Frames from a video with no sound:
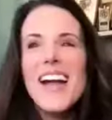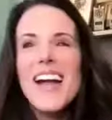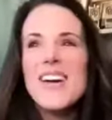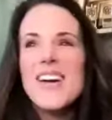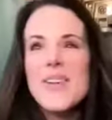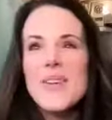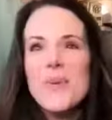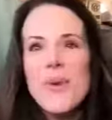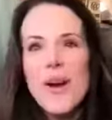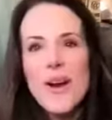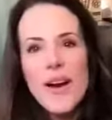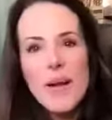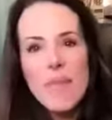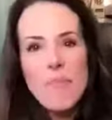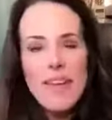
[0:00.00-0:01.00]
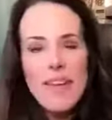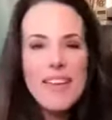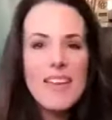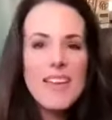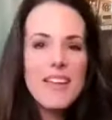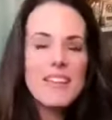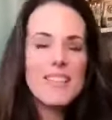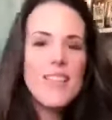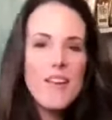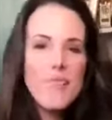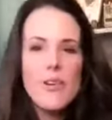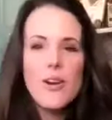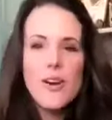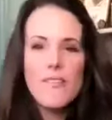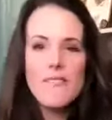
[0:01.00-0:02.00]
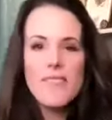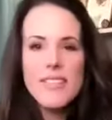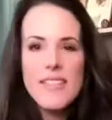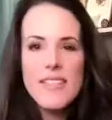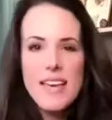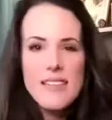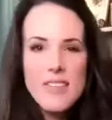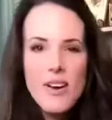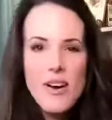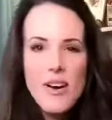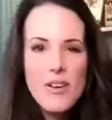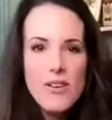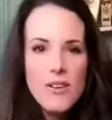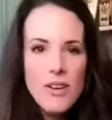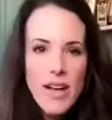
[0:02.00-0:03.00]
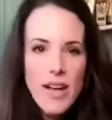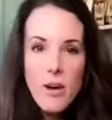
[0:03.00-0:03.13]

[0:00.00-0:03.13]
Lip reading: know you are a big lover of this guest call,